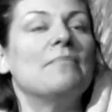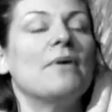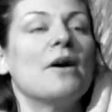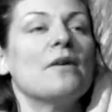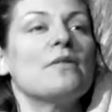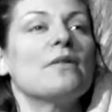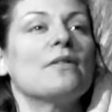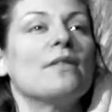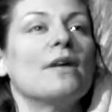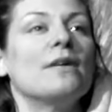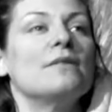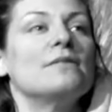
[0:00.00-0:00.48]

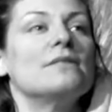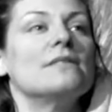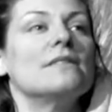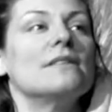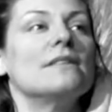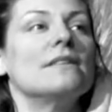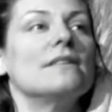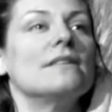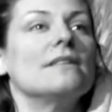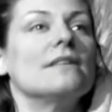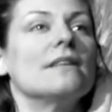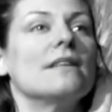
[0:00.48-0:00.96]
Both of those
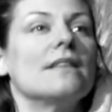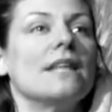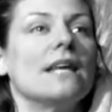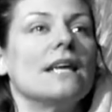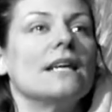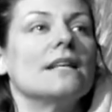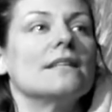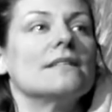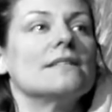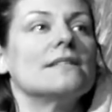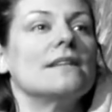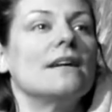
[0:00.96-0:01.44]

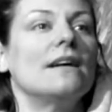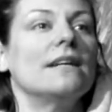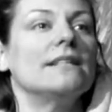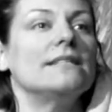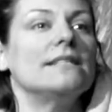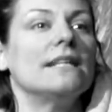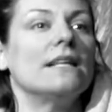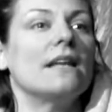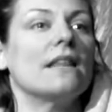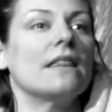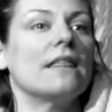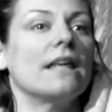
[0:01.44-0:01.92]
things I
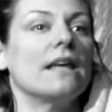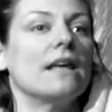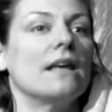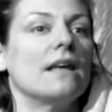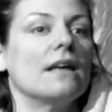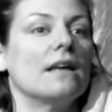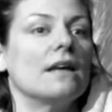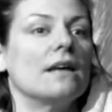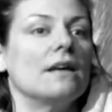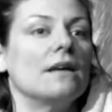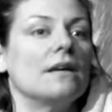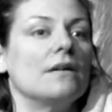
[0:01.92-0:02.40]
didn't
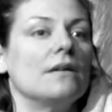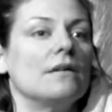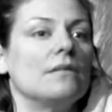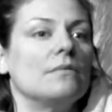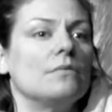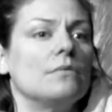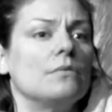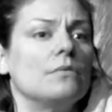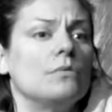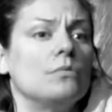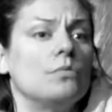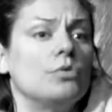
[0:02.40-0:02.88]
think
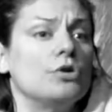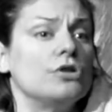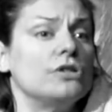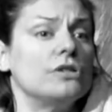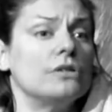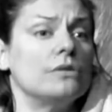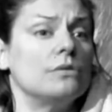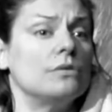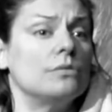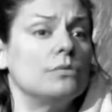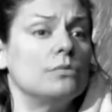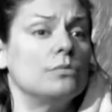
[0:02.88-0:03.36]
would
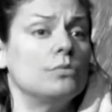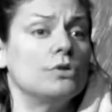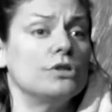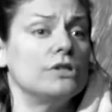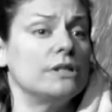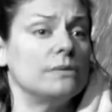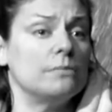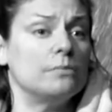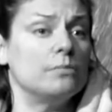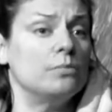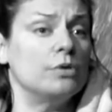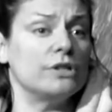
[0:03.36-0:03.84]

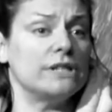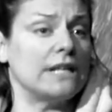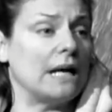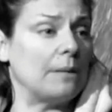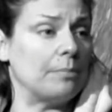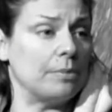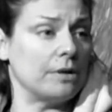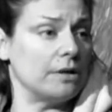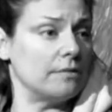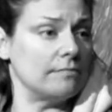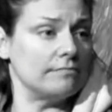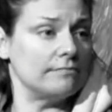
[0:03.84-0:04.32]

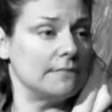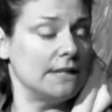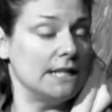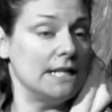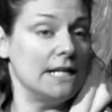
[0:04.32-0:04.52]
happen.